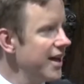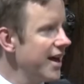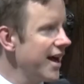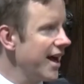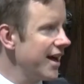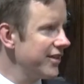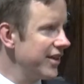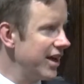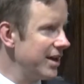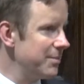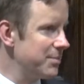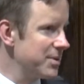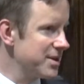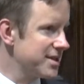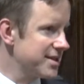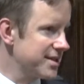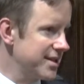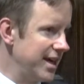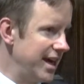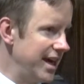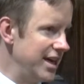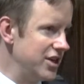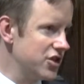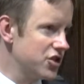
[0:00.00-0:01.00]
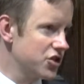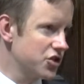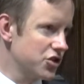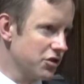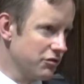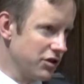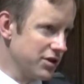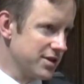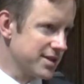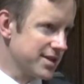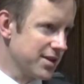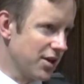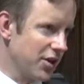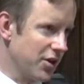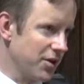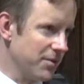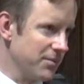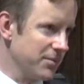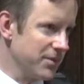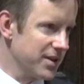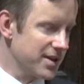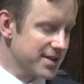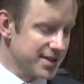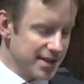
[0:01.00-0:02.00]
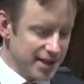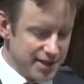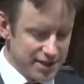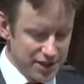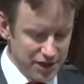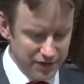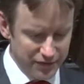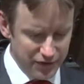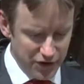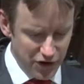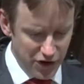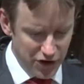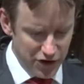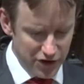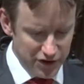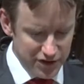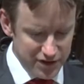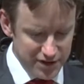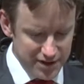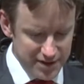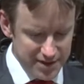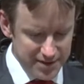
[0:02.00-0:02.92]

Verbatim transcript: and they besieged Jerusalem, the city of God.